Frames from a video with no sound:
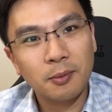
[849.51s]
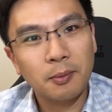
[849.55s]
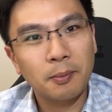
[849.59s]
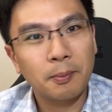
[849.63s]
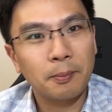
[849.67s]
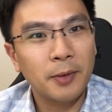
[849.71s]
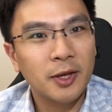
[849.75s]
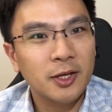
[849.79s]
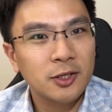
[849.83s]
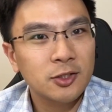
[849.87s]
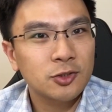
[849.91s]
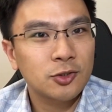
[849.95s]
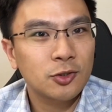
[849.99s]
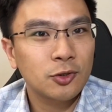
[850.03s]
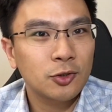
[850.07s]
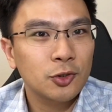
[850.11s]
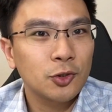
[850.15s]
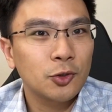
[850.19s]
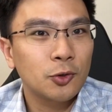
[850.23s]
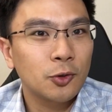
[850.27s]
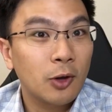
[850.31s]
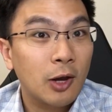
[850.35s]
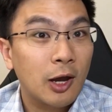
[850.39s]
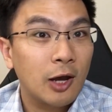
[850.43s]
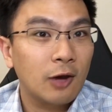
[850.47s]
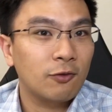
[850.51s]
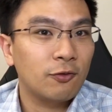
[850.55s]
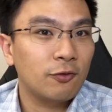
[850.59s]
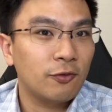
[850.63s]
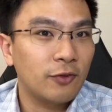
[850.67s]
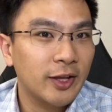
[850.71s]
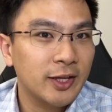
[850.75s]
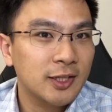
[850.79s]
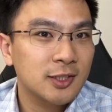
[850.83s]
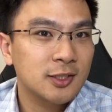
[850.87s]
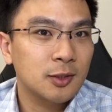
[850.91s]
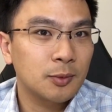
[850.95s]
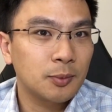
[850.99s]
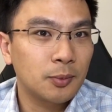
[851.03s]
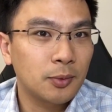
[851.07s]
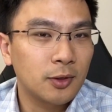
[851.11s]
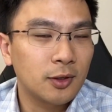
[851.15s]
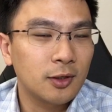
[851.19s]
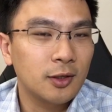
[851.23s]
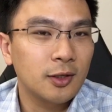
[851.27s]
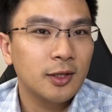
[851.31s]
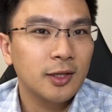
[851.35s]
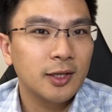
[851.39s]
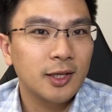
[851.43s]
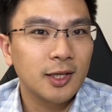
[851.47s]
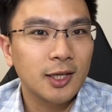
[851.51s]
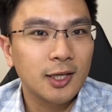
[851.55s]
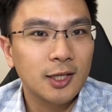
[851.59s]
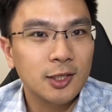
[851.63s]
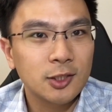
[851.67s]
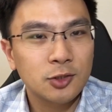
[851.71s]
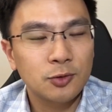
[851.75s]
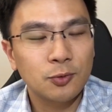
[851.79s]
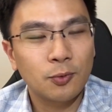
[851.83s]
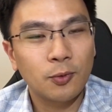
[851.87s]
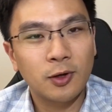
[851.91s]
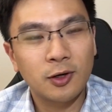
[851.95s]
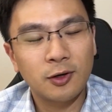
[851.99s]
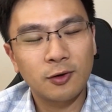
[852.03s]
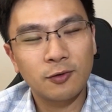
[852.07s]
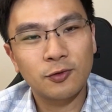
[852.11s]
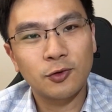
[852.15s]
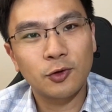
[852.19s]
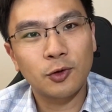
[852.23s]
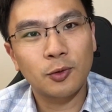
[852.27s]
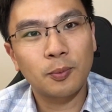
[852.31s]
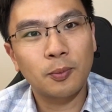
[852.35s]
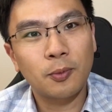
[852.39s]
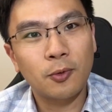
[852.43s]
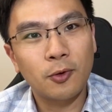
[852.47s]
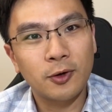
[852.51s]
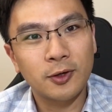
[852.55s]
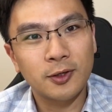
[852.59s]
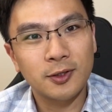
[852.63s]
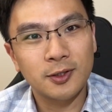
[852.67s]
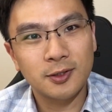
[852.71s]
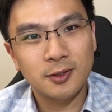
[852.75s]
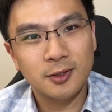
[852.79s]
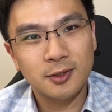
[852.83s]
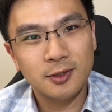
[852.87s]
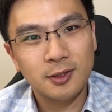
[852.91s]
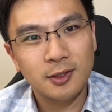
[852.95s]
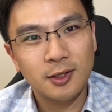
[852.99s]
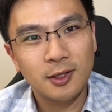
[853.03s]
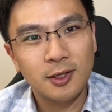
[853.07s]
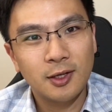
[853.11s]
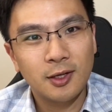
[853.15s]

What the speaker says: Make sure you know how flexible each one of your points